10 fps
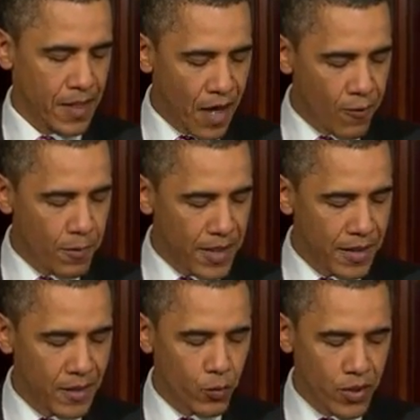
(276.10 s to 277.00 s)
a government
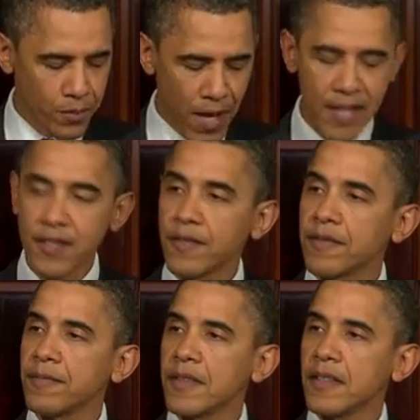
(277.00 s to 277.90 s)
that is responsive
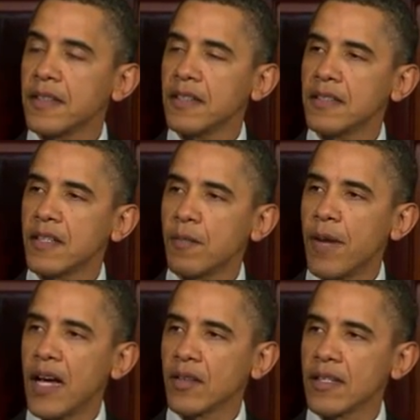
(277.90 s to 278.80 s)
to their
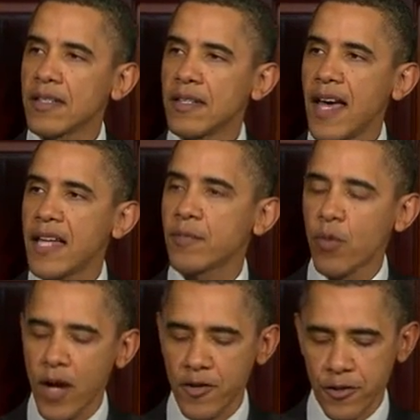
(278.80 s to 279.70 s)
boundless
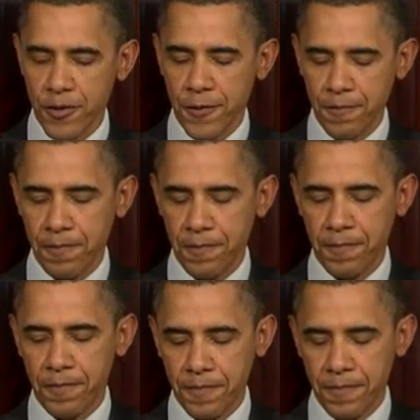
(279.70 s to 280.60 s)
aspirations.
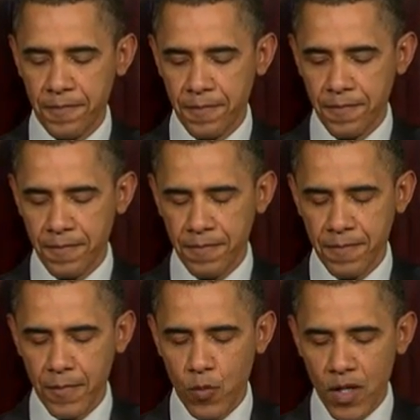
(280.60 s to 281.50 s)

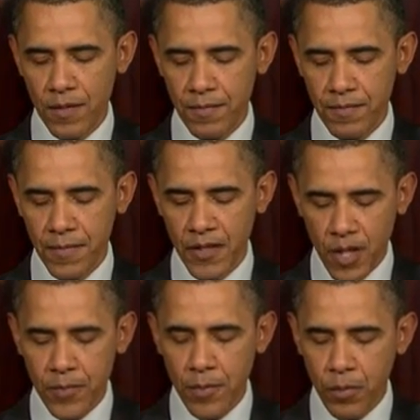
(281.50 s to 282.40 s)
One
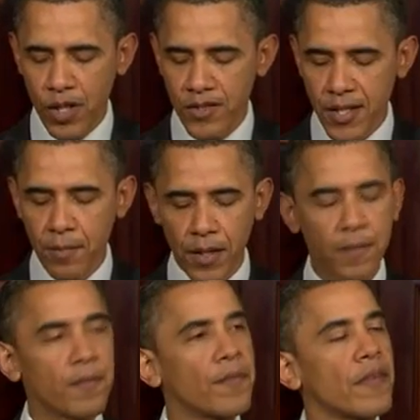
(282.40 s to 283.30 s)
Egyptian put it simply,
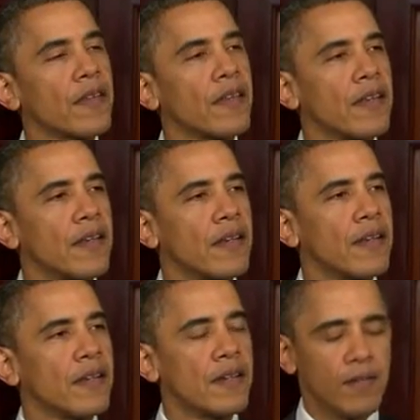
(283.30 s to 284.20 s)

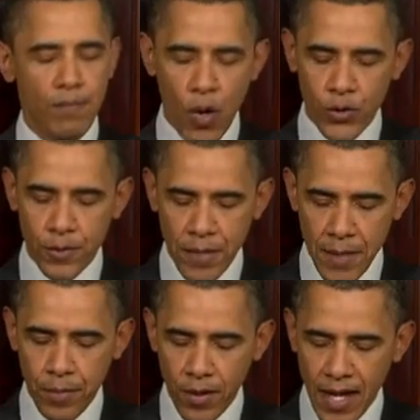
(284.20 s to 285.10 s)
"Most
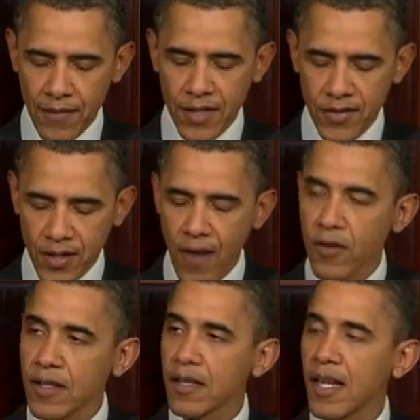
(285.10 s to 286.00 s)
people have
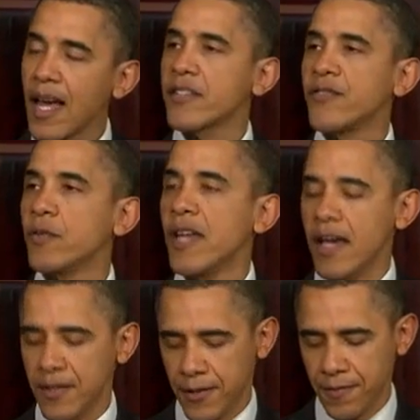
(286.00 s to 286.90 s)
discovered in the last few
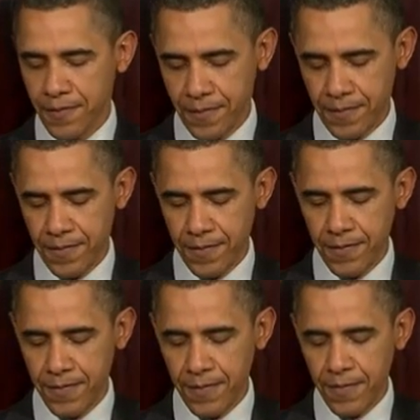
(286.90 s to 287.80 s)
days
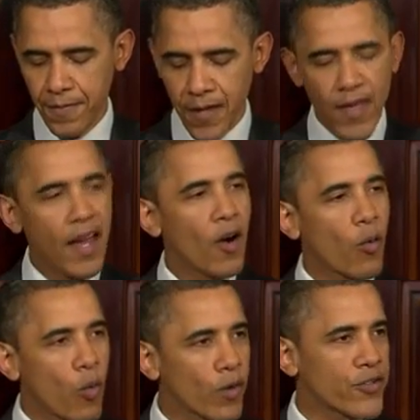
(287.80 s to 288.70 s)
that they
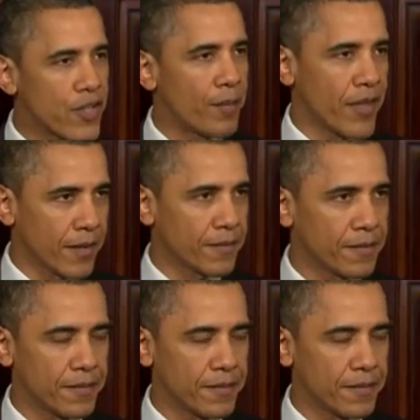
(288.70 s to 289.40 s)
are worth something,